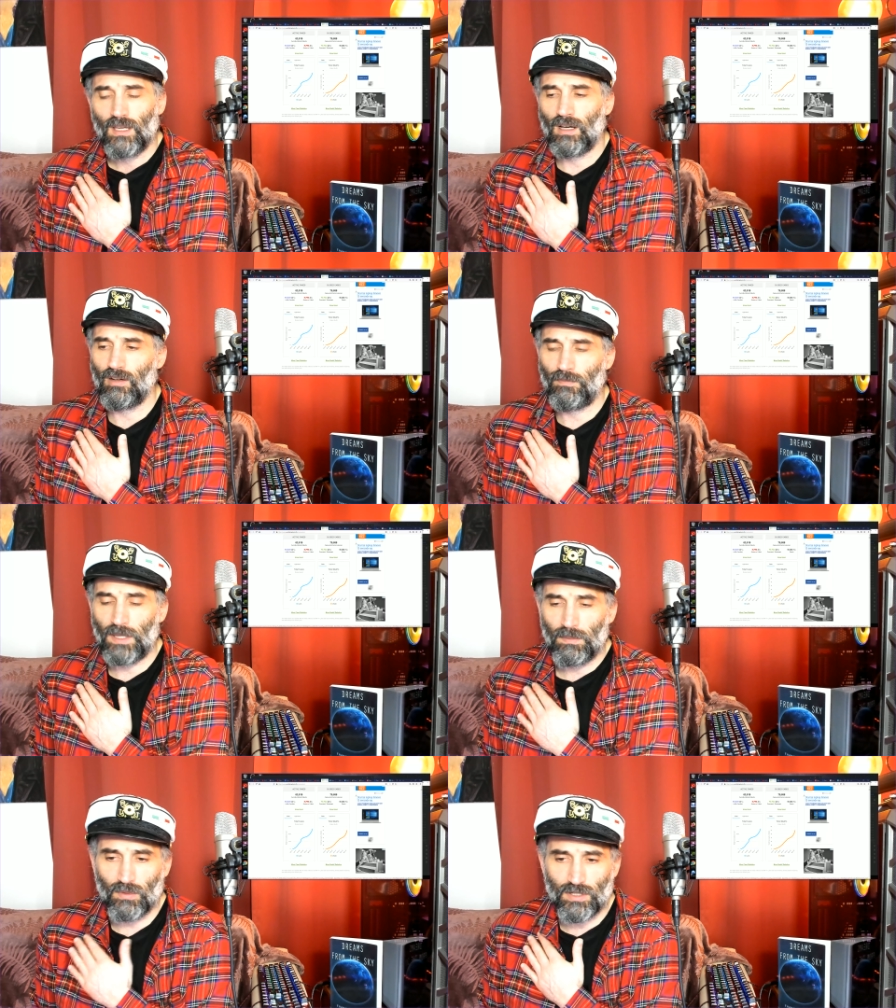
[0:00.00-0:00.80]
of
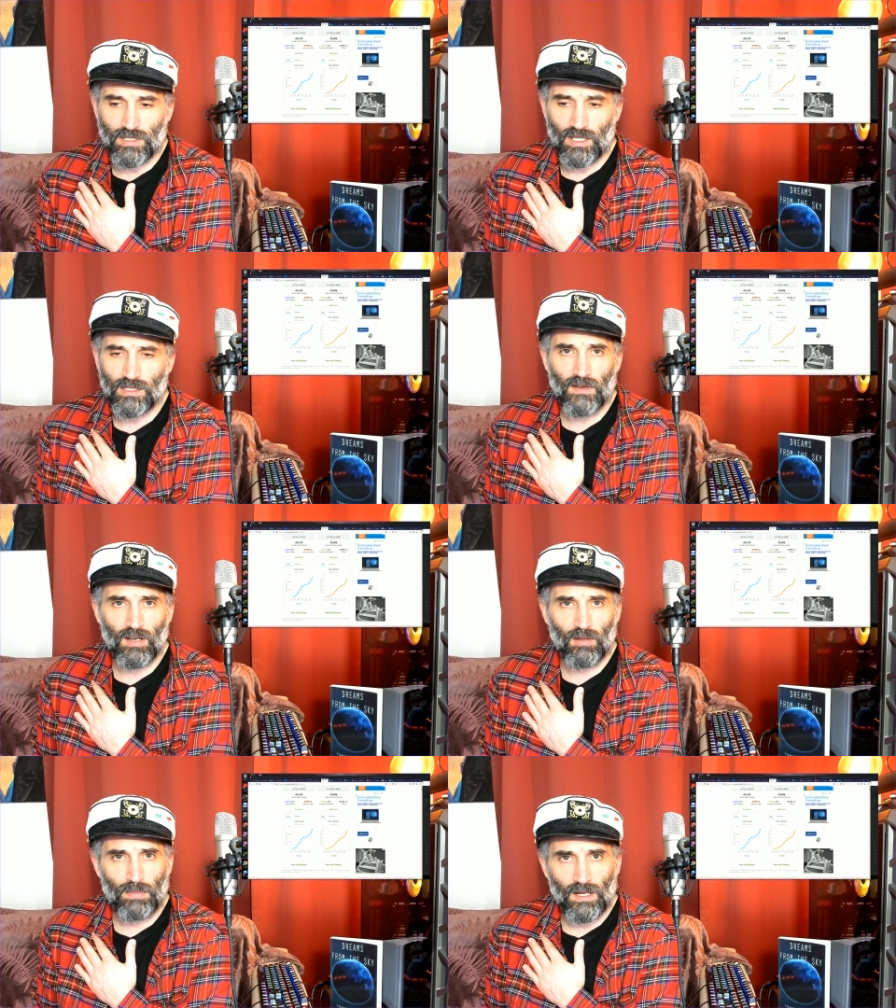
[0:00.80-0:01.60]
people which they
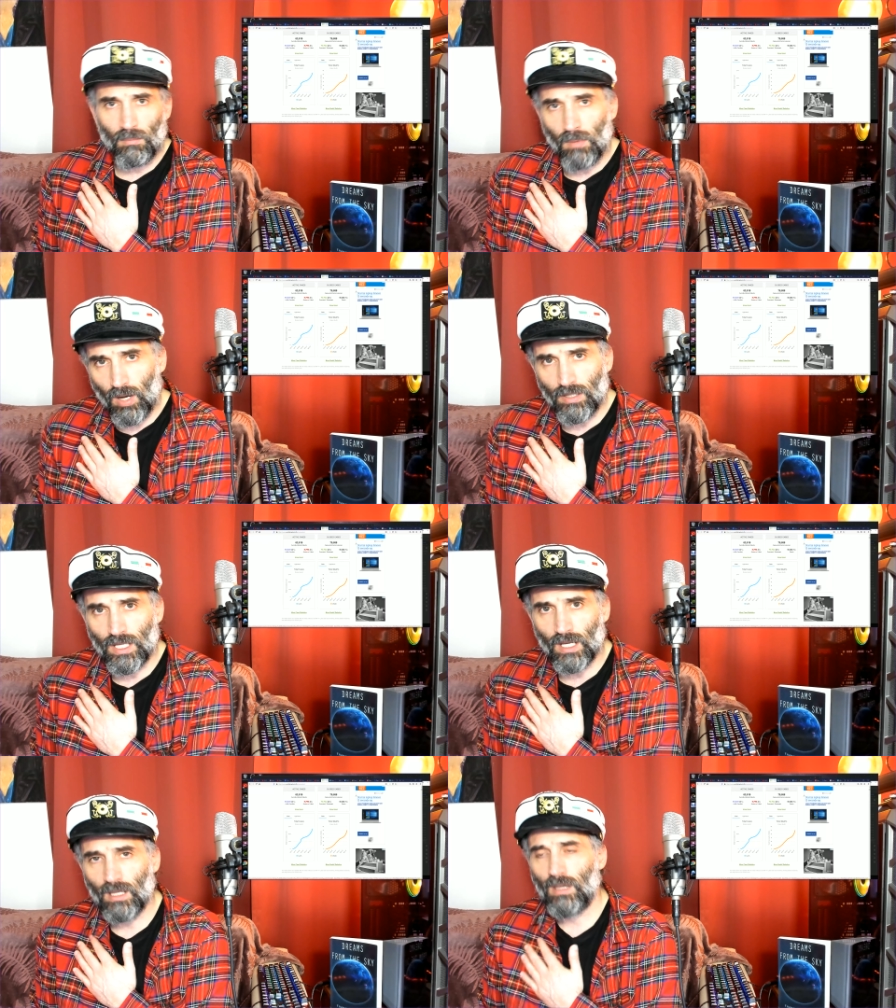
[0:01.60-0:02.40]
develop
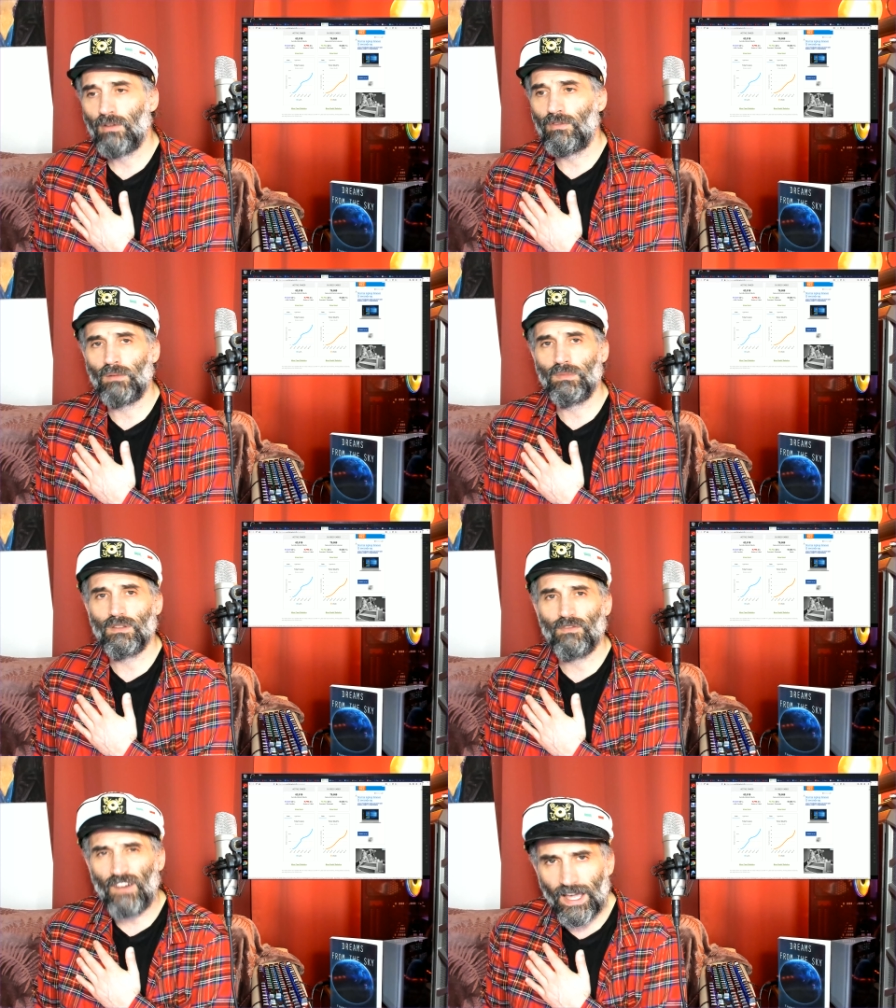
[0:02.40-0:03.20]
pneumonia from
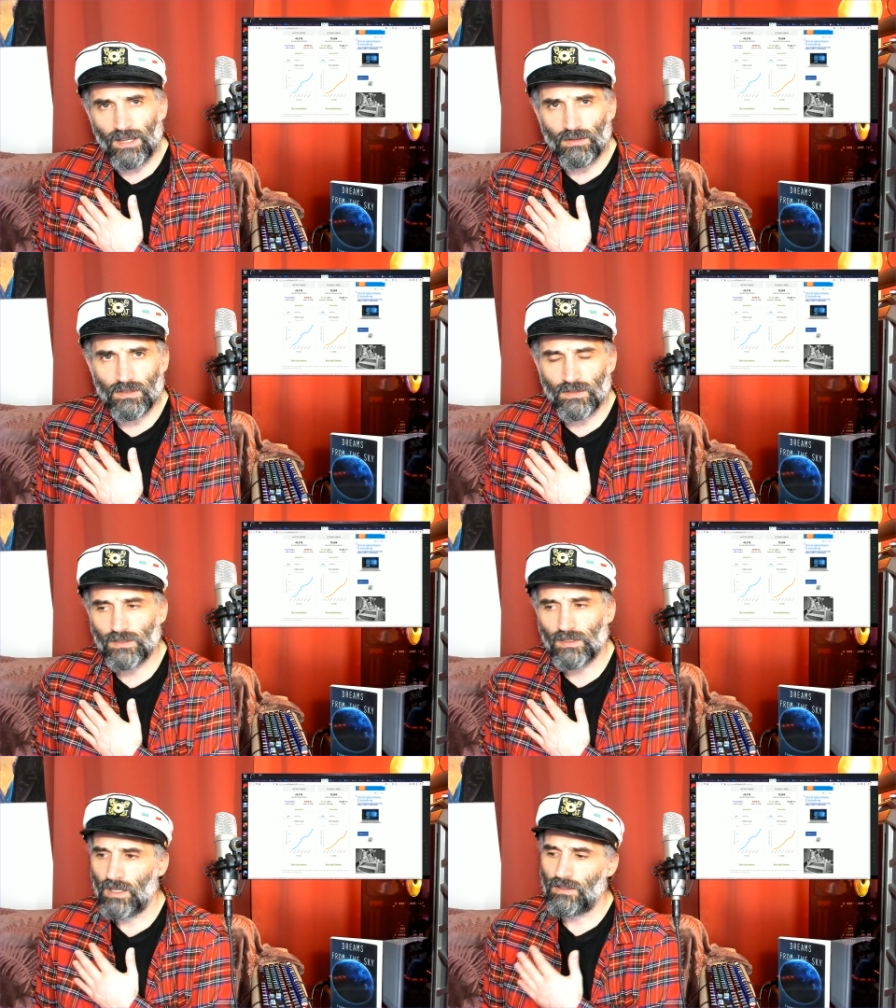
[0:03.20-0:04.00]
the
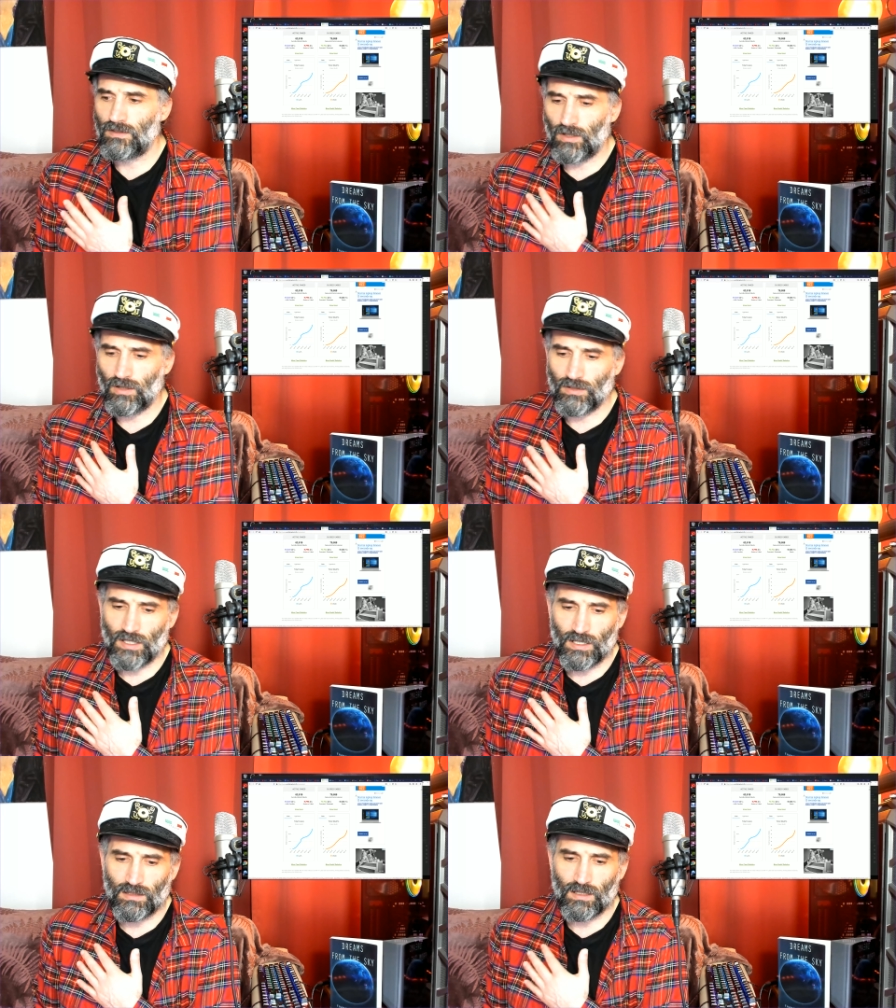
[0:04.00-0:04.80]
virus, so
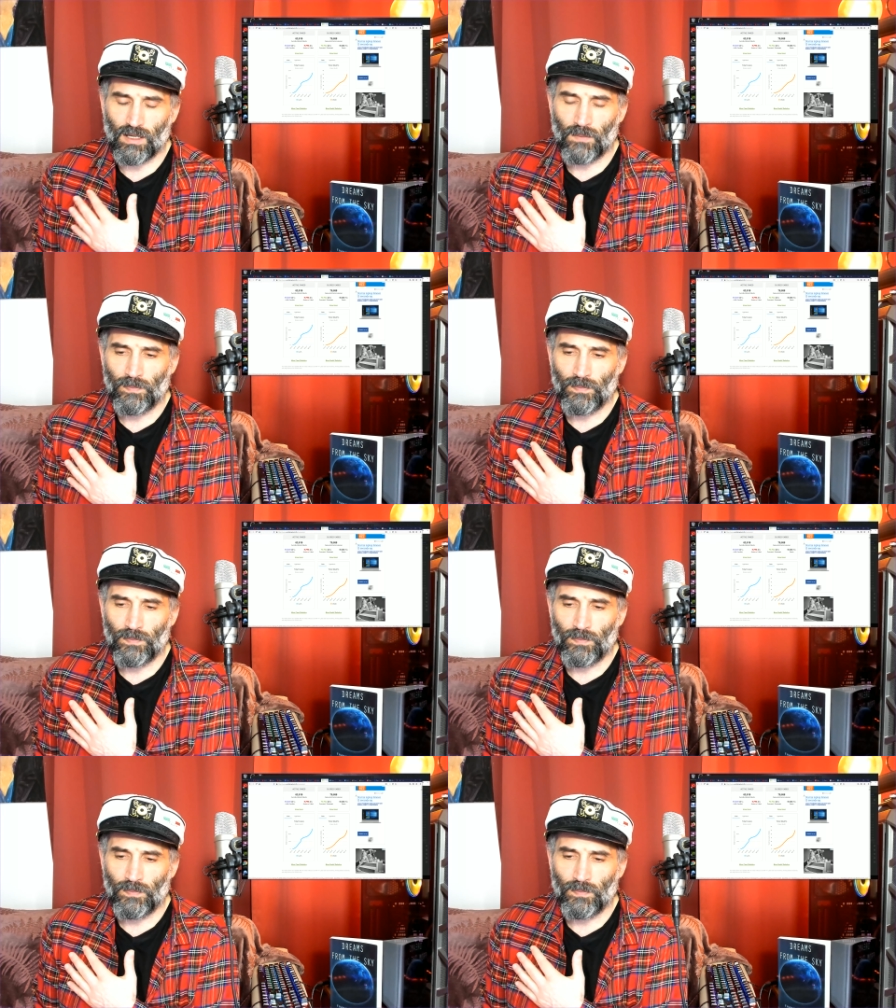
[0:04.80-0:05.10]
that uh,